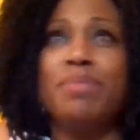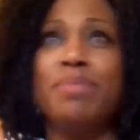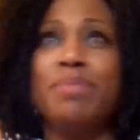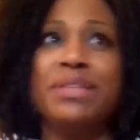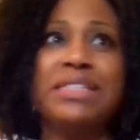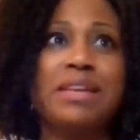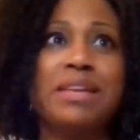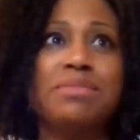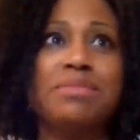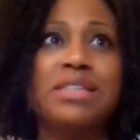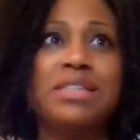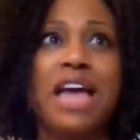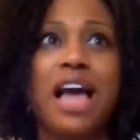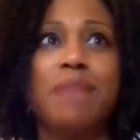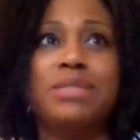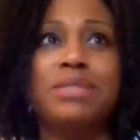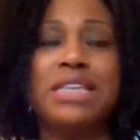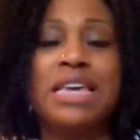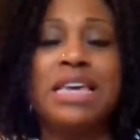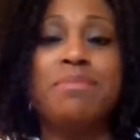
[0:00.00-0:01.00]
but
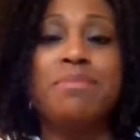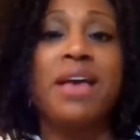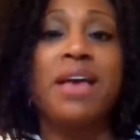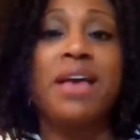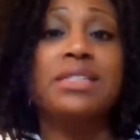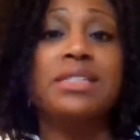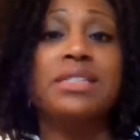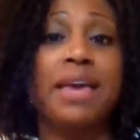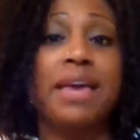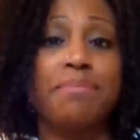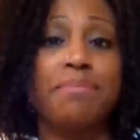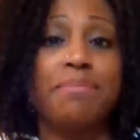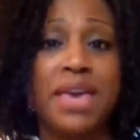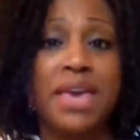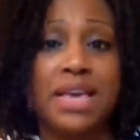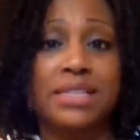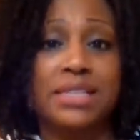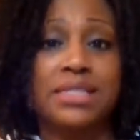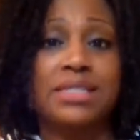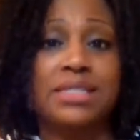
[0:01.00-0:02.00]
sometimes emails get
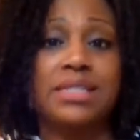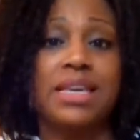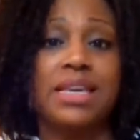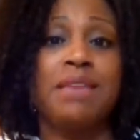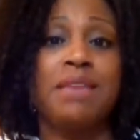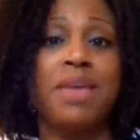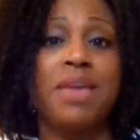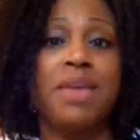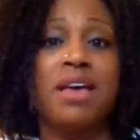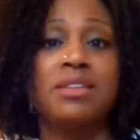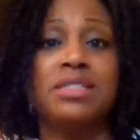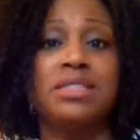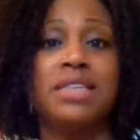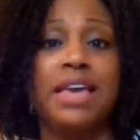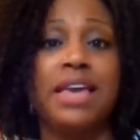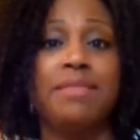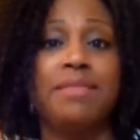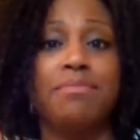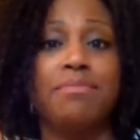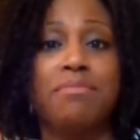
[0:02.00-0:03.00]
missed. Emails
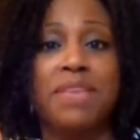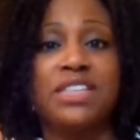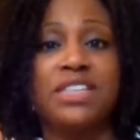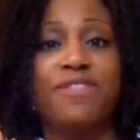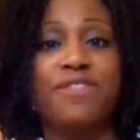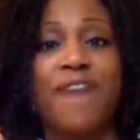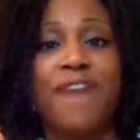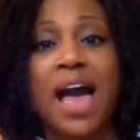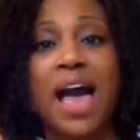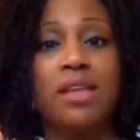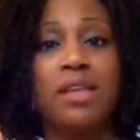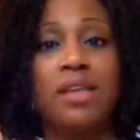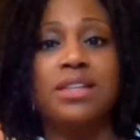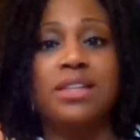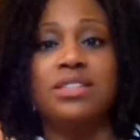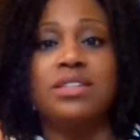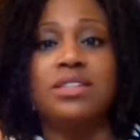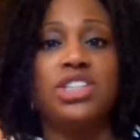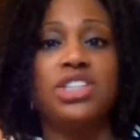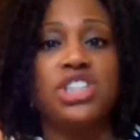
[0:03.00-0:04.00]
get
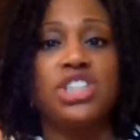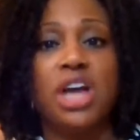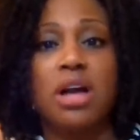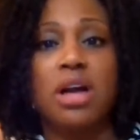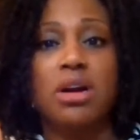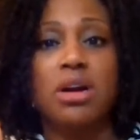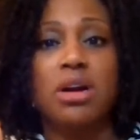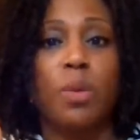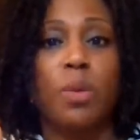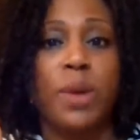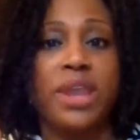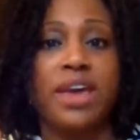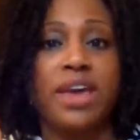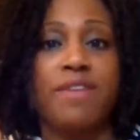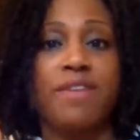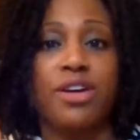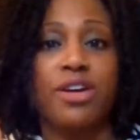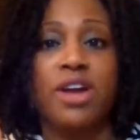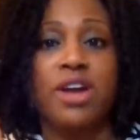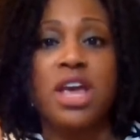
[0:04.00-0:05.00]
misfiled into junk or
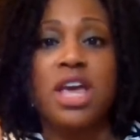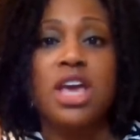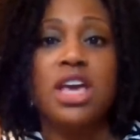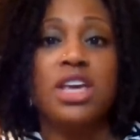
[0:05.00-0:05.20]
whatever.